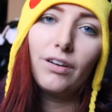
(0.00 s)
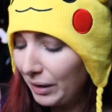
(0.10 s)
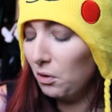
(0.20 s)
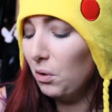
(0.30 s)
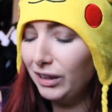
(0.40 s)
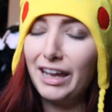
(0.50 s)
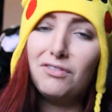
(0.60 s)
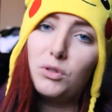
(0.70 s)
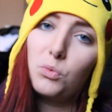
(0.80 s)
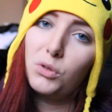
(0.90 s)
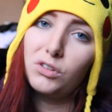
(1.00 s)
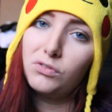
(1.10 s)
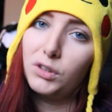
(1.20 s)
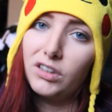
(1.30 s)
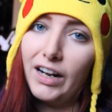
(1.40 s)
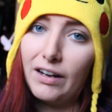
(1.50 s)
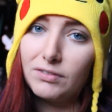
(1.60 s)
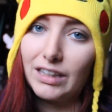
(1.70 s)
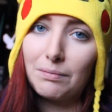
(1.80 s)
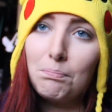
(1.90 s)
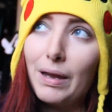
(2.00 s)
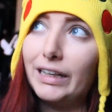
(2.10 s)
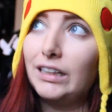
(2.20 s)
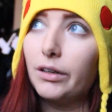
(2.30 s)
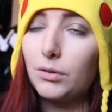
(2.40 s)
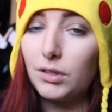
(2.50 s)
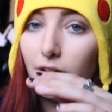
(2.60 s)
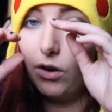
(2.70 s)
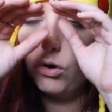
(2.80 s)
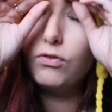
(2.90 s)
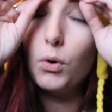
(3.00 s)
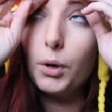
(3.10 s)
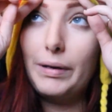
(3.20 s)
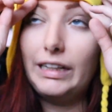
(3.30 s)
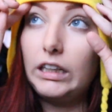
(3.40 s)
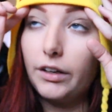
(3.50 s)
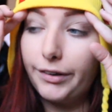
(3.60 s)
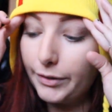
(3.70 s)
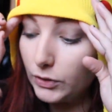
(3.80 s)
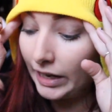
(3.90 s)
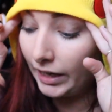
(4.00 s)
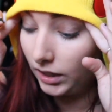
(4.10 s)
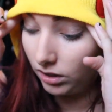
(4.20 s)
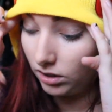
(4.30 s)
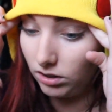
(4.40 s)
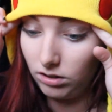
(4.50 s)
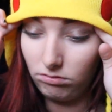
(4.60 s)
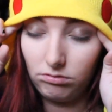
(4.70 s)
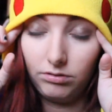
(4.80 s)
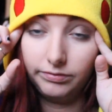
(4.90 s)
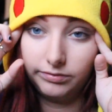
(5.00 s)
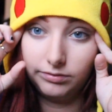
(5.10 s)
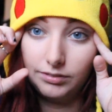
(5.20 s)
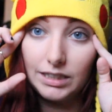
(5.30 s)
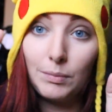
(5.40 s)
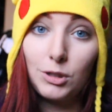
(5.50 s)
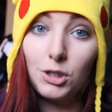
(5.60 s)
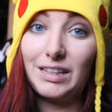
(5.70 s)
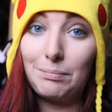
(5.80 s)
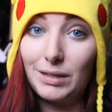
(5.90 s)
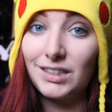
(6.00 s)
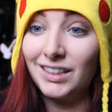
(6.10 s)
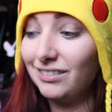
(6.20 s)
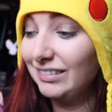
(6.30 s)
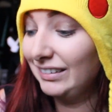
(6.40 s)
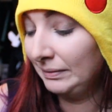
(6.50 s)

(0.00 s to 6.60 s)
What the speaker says: My whole life was World of Warcraft, like many years ago, for many years, and as much as I miss it,